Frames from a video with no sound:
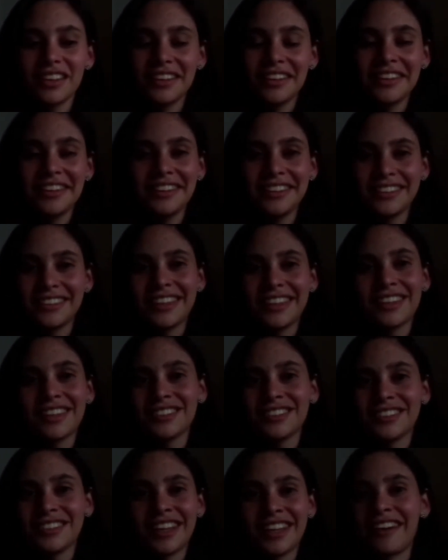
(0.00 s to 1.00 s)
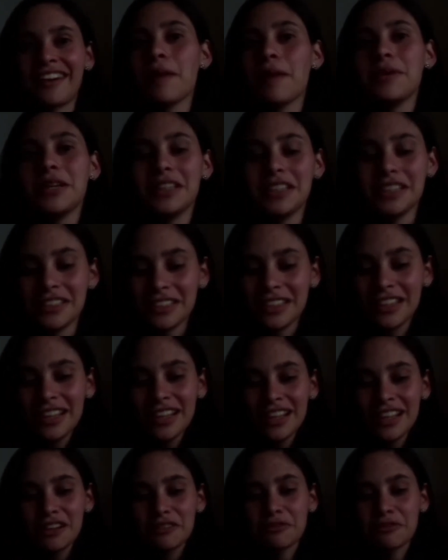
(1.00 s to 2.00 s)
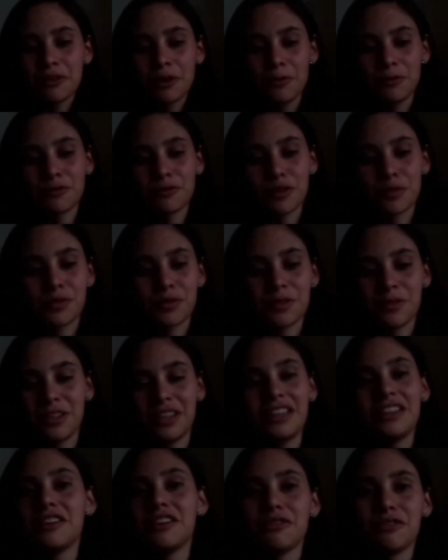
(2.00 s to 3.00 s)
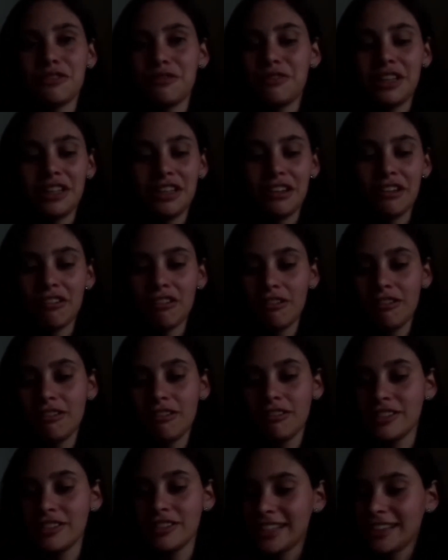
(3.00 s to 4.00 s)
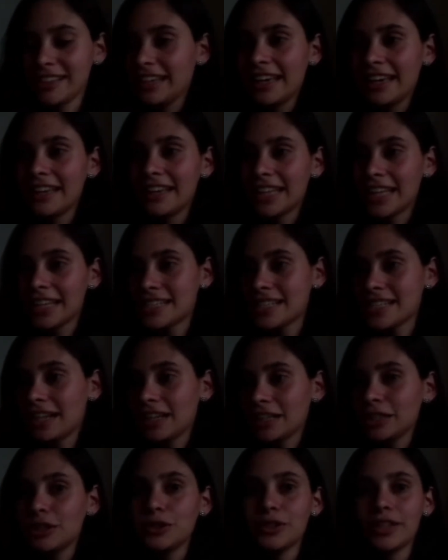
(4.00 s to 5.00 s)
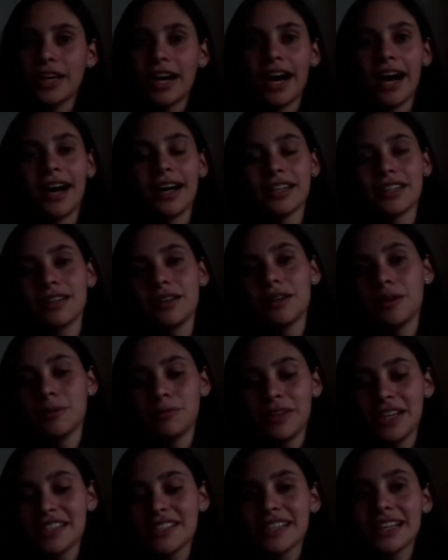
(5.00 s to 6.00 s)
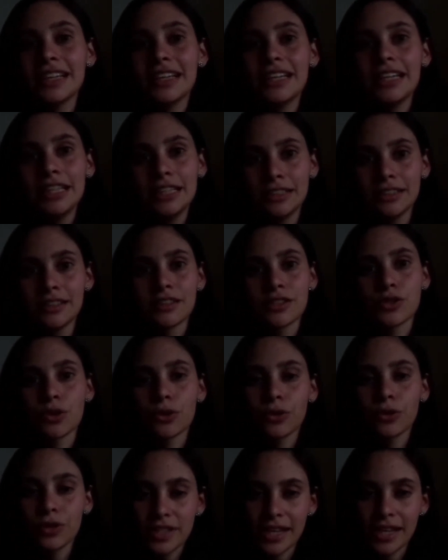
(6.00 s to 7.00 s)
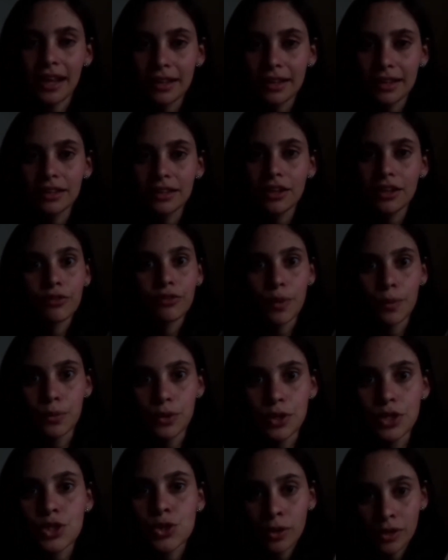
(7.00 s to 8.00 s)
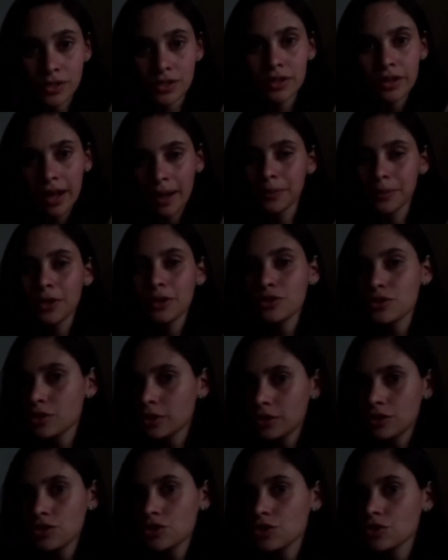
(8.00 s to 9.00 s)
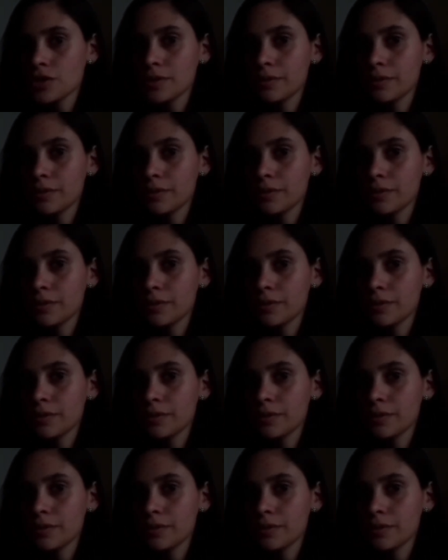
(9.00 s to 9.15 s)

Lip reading: that are happening from the beginning of the video until the end that tell you that basically in the storytelling of the visuals. I'm not talking just about the